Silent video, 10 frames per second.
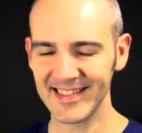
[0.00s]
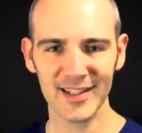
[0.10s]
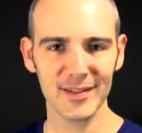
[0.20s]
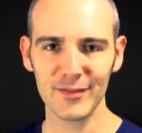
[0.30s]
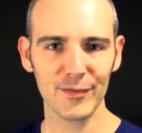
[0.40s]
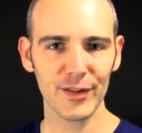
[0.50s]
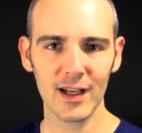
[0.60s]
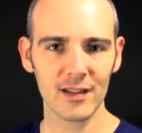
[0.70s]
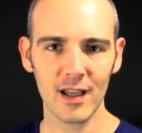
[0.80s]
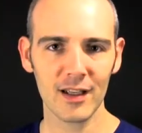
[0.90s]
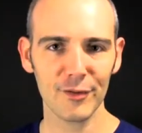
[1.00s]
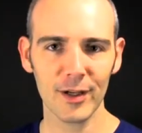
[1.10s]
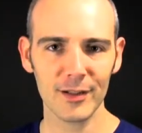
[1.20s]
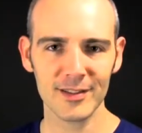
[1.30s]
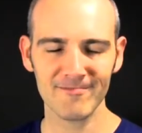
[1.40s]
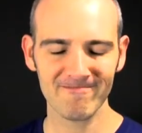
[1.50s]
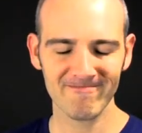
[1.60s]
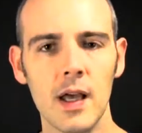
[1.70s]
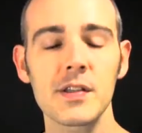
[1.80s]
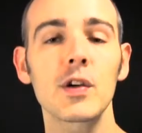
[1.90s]
I don't have a flag flying around.
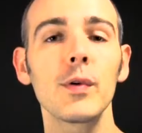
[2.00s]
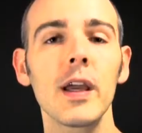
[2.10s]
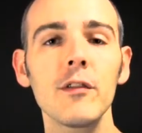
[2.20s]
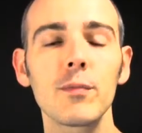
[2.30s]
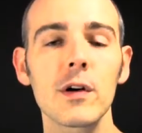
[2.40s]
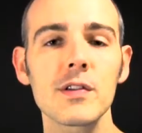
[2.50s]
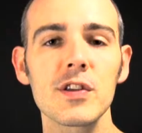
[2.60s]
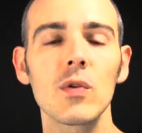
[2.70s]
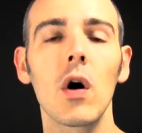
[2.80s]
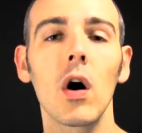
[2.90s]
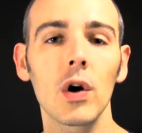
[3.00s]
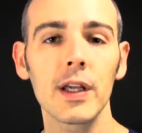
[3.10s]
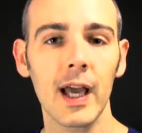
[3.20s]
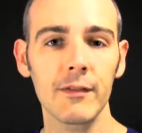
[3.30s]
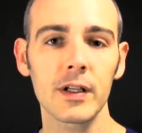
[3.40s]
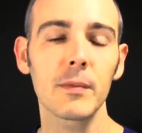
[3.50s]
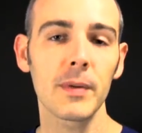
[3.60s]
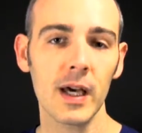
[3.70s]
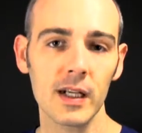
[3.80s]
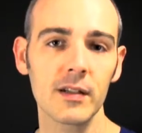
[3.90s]
As a creative person, you already have a
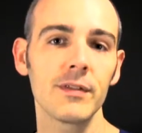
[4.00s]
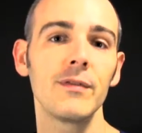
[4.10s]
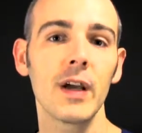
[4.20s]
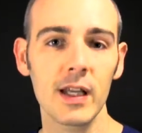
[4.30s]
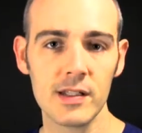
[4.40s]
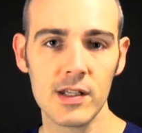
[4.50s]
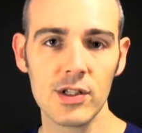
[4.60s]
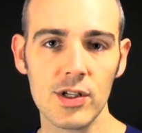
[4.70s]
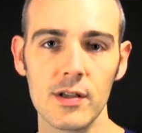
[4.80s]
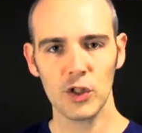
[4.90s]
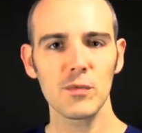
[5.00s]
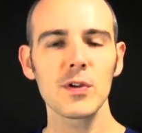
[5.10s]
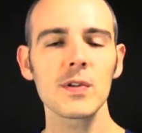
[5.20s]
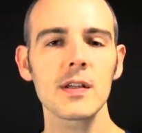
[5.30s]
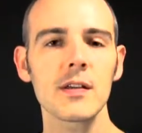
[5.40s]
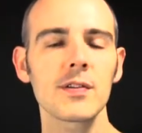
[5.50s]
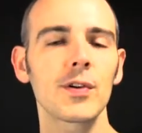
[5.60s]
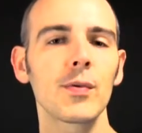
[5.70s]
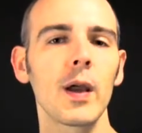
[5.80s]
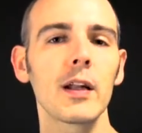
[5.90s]
competitive advantage. Your music is your
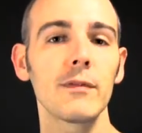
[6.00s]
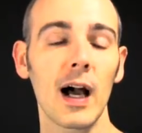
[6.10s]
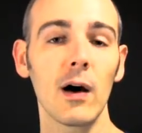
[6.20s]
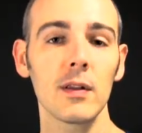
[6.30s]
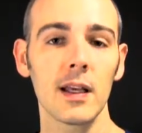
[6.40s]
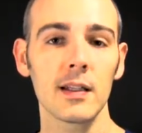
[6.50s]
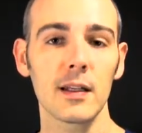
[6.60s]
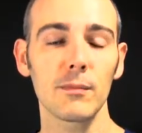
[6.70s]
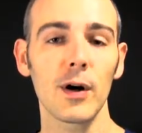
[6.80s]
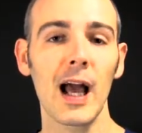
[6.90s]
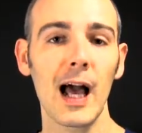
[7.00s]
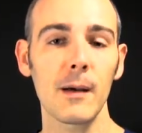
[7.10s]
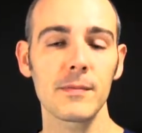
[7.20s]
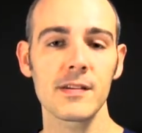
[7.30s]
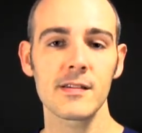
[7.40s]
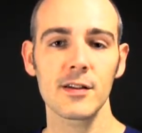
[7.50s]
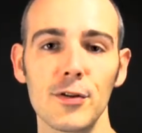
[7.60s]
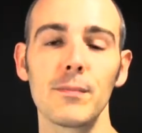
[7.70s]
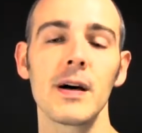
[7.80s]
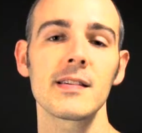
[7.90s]
creative outlet and perhaps
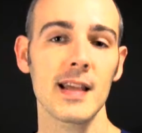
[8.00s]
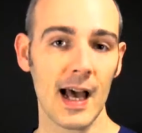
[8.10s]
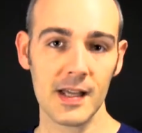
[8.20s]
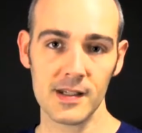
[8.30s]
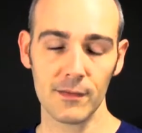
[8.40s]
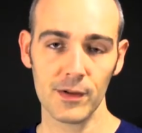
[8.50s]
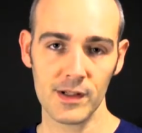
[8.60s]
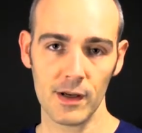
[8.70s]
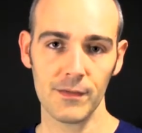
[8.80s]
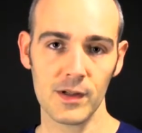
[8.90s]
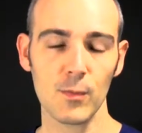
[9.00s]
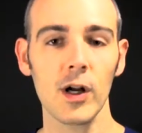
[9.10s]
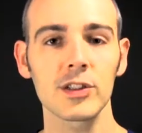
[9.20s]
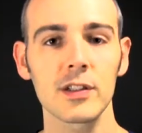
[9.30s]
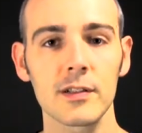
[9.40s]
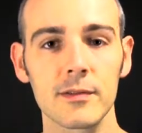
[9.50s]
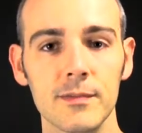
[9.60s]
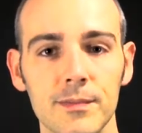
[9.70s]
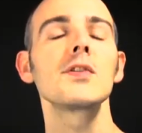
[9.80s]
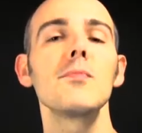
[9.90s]
your best asset for self-expression.
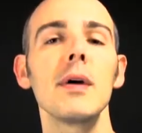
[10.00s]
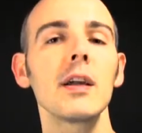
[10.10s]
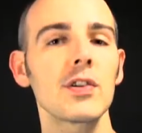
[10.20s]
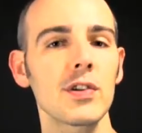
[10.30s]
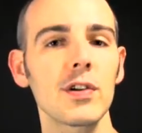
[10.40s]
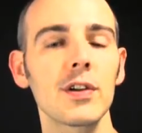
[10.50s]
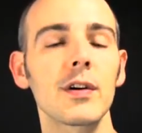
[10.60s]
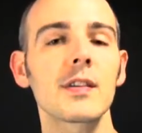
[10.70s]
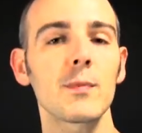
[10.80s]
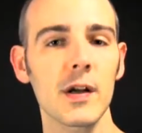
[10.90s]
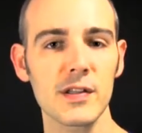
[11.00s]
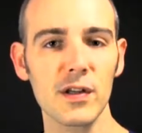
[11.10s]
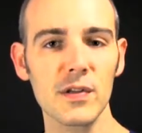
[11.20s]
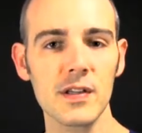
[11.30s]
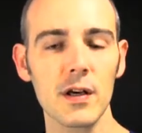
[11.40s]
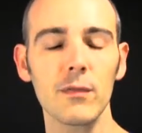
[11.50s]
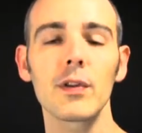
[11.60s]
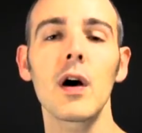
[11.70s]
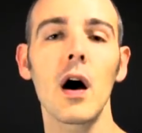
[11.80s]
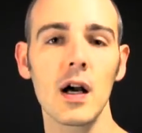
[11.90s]
So make sure you're expressing yourself
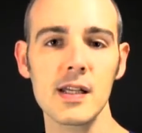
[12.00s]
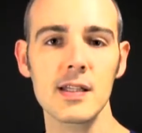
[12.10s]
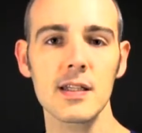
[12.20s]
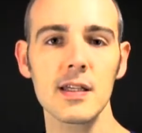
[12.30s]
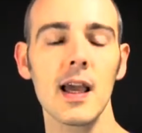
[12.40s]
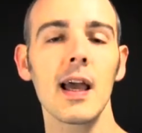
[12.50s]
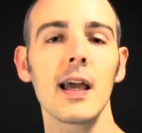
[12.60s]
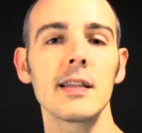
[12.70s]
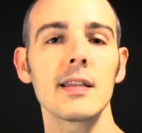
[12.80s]
with honesty and